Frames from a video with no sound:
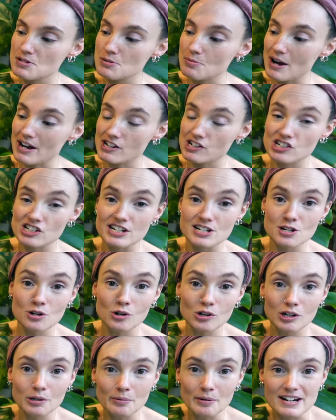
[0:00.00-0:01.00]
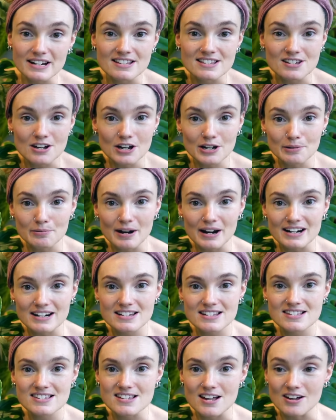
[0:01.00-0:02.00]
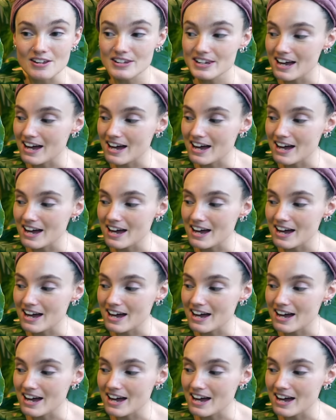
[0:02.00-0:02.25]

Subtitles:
to actually tolerate direct sun.